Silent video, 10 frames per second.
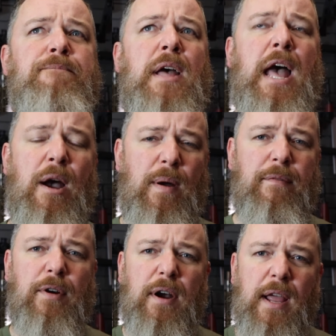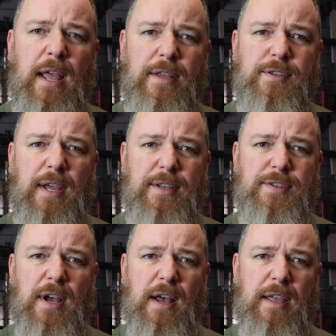However, as you guys
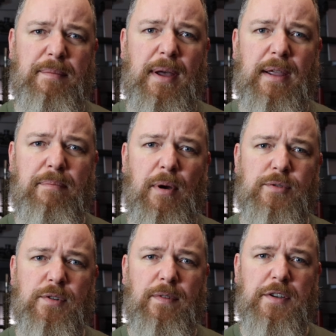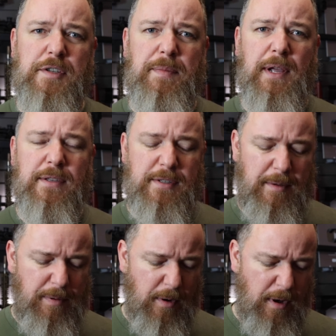saw in my post over on GBGuns
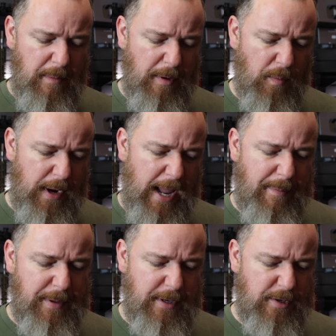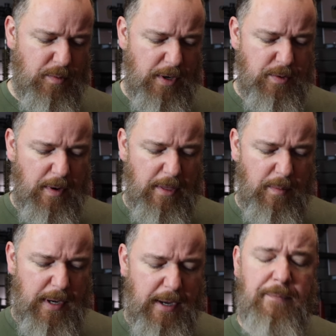Depot about what happened in
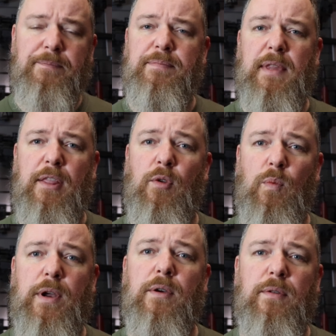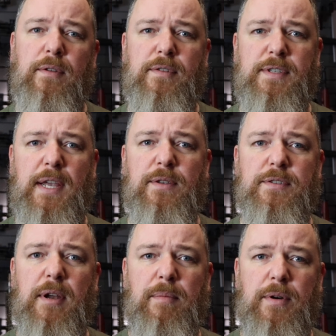2023, the real sales
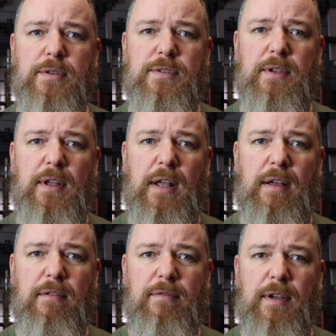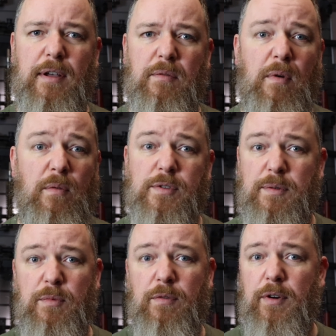numbers of what was a
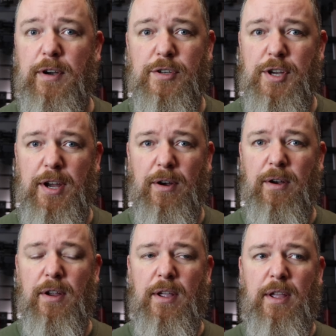mover and a shaker,